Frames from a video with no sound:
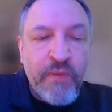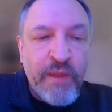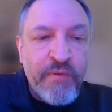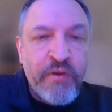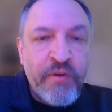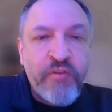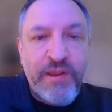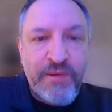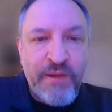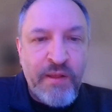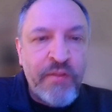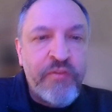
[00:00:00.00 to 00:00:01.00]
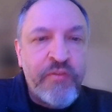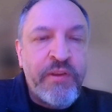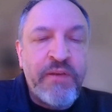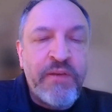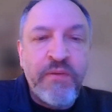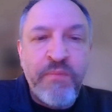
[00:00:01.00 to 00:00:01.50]
to leverage
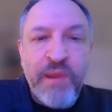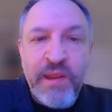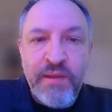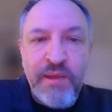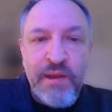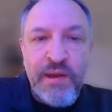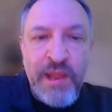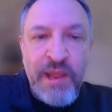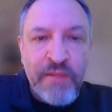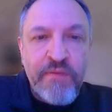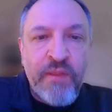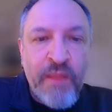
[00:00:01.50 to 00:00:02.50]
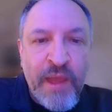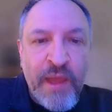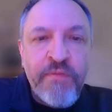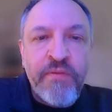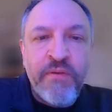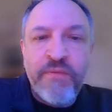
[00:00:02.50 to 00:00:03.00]
technology to make and enhance the
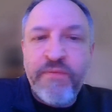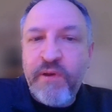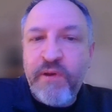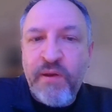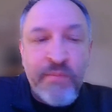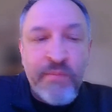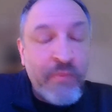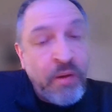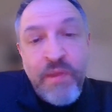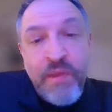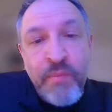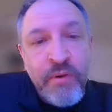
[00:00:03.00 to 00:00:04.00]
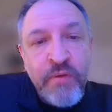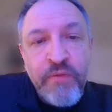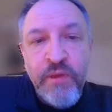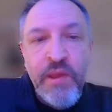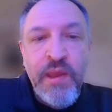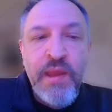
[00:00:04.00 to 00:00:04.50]
lives of our
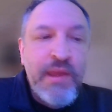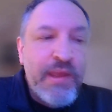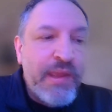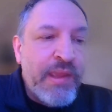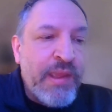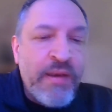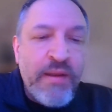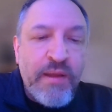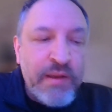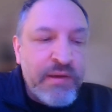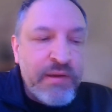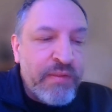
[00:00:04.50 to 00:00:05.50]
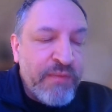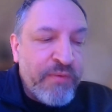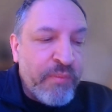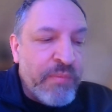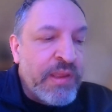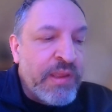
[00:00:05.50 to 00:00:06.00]
members. And I
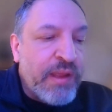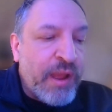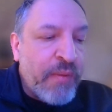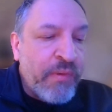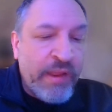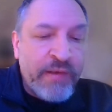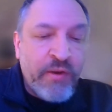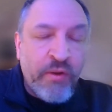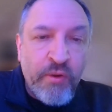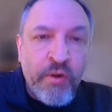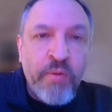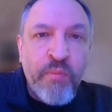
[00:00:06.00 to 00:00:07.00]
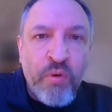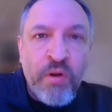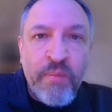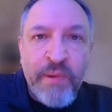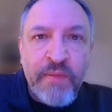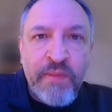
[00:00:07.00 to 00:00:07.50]
think for me, I would like to learn
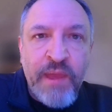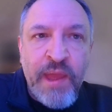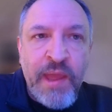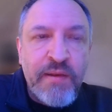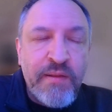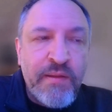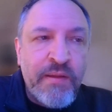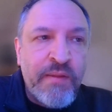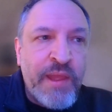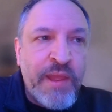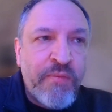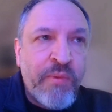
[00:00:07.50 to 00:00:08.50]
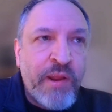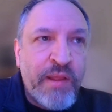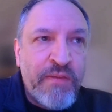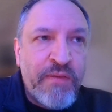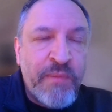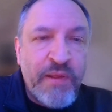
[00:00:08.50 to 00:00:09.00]
more about that. That's what
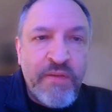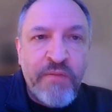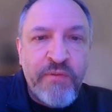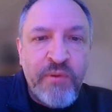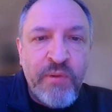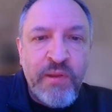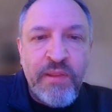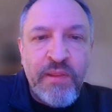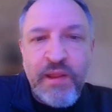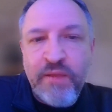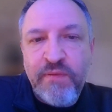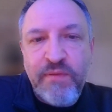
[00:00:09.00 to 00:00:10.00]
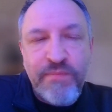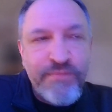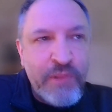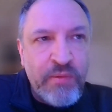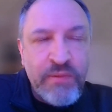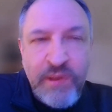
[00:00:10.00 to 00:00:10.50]
I see myself doing in the next
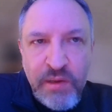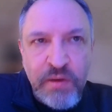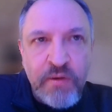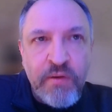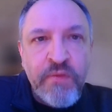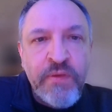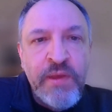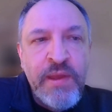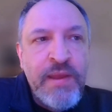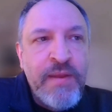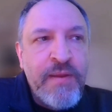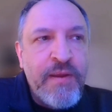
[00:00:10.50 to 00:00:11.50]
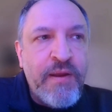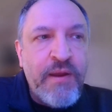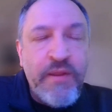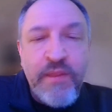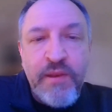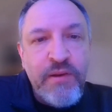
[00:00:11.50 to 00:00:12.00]
10 years,
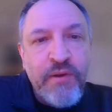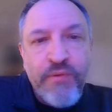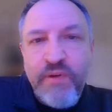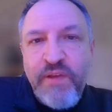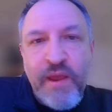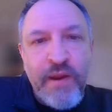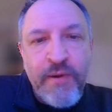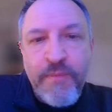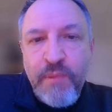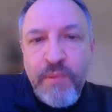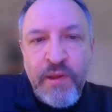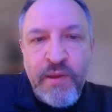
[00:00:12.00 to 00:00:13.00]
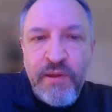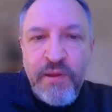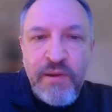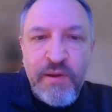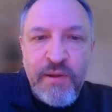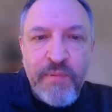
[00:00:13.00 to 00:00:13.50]
and then retire.
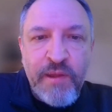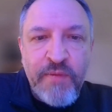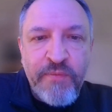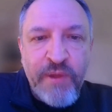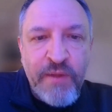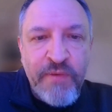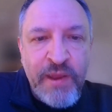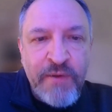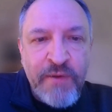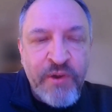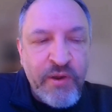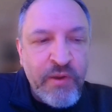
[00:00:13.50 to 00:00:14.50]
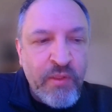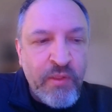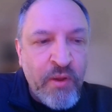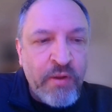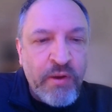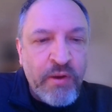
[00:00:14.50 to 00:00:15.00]
I've had a very
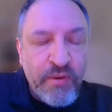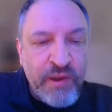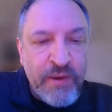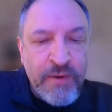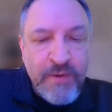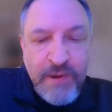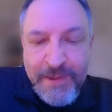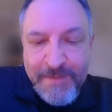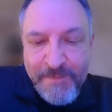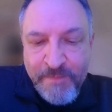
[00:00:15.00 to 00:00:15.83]
long career,